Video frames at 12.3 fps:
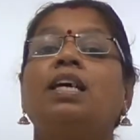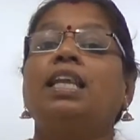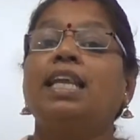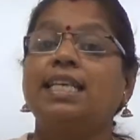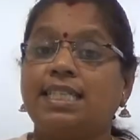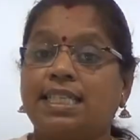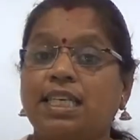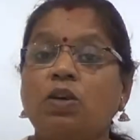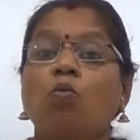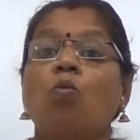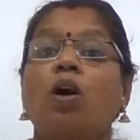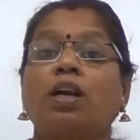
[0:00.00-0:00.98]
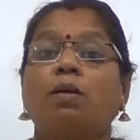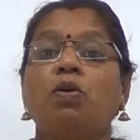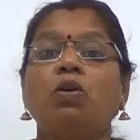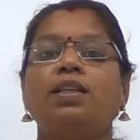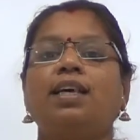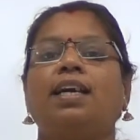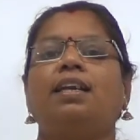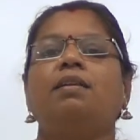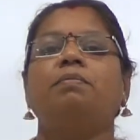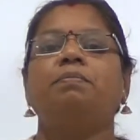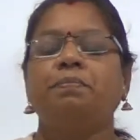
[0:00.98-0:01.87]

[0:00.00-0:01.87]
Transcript: Let's see what about that.